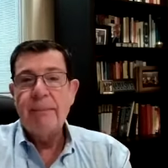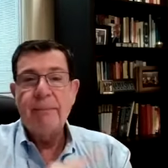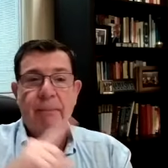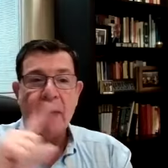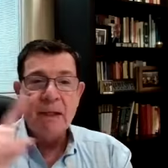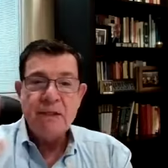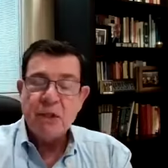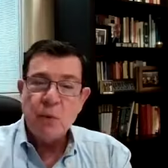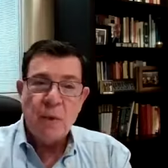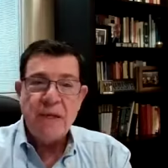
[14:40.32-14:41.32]
months
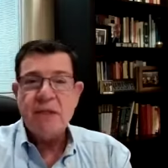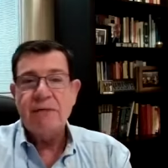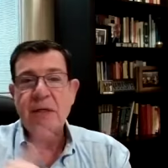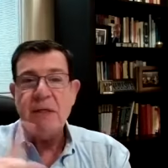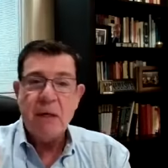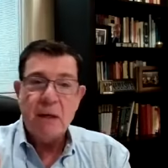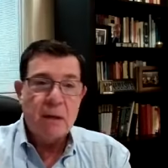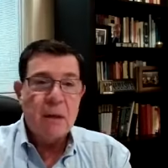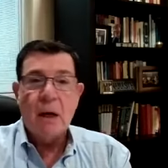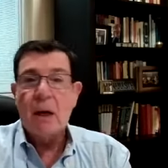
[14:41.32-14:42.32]
and weeks of the
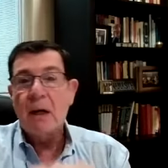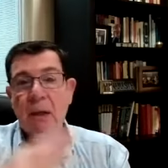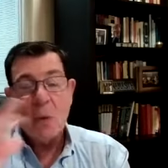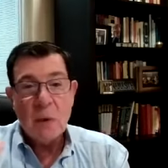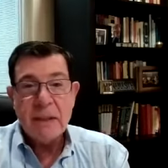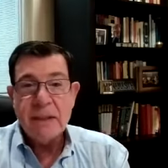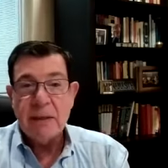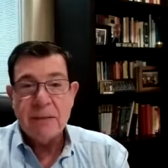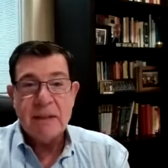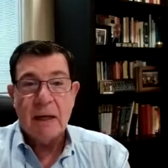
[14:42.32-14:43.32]
year are
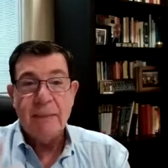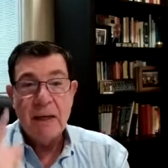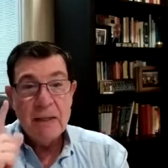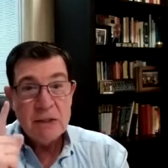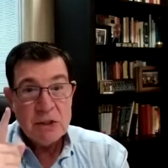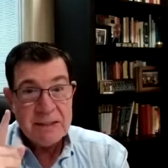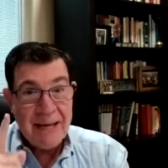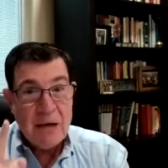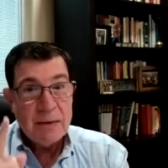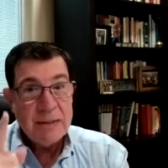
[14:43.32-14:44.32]
ordinary time.
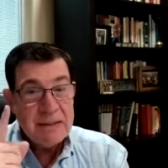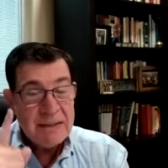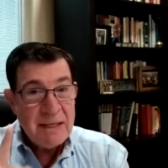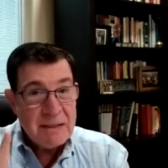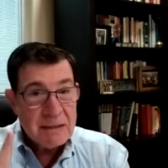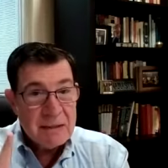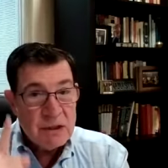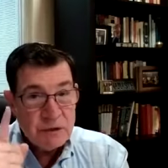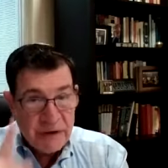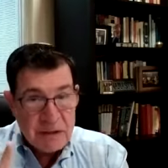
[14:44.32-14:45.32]
Sacred
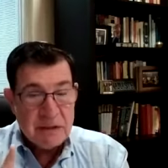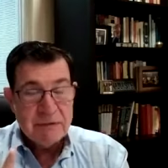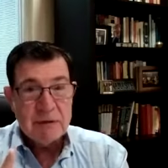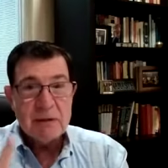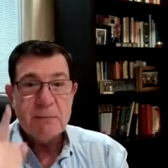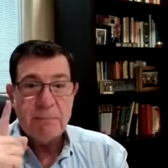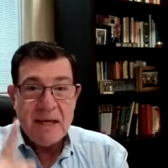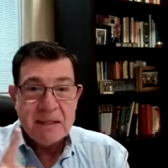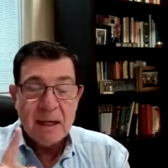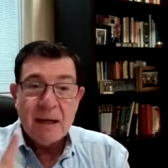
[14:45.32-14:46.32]
seasons, festivals,
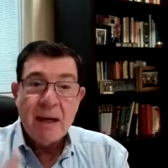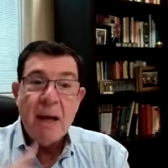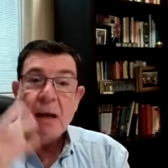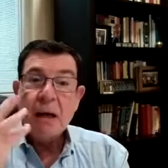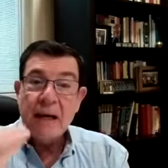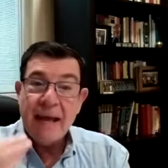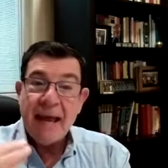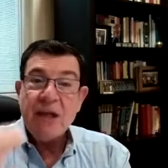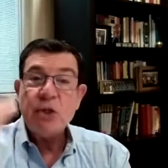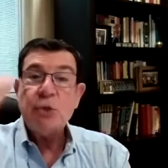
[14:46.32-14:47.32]
Pesach are
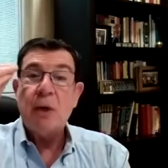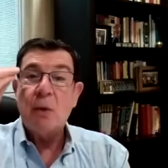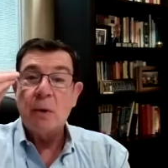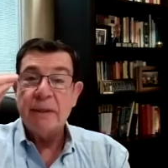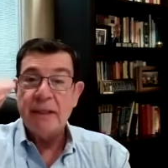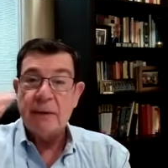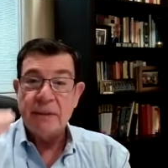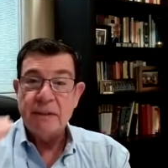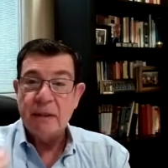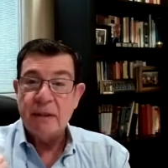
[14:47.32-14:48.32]
extraordinary
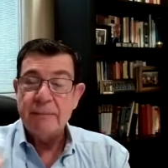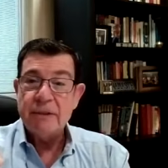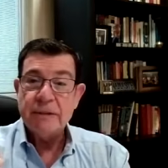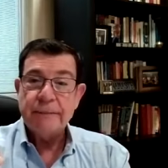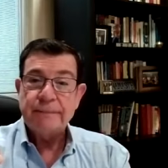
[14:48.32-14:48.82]
times.